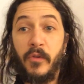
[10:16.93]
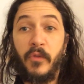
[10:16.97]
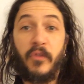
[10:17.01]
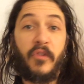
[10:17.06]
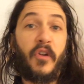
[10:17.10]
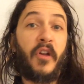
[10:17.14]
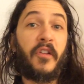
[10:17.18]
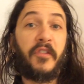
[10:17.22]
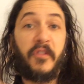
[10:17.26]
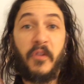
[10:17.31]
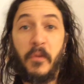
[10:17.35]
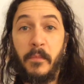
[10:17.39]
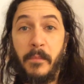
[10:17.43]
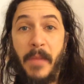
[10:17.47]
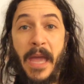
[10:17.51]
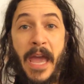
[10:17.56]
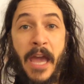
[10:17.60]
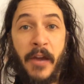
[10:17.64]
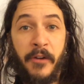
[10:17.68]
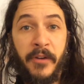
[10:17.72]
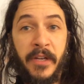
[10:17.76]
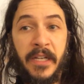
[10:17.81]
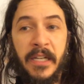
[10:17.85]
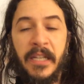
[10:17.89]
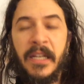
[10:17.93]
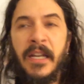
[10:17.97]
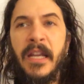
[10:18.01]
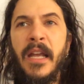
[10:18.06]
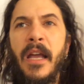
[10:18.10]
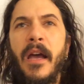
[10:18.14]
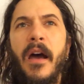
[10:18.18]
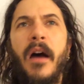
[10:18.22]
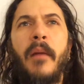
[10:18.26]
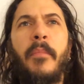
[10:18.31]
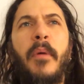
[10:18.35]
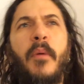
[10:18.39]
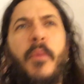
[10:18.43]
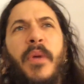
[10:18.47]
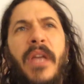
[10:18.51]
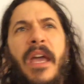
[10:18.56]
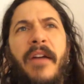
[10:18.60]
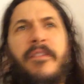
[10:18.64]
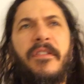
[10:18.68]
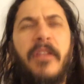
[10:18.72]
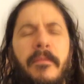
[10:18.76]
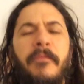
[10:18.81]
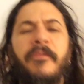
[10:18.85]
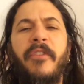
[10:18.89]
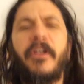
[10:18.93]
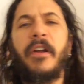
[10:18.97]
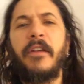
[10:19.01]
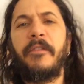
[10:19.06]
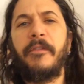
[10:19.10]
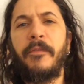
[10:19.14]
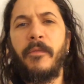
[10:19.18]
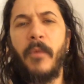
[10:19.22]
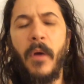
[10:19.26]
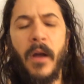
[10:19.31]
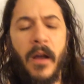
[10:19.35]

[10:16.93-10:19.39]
who's also married, but we have some very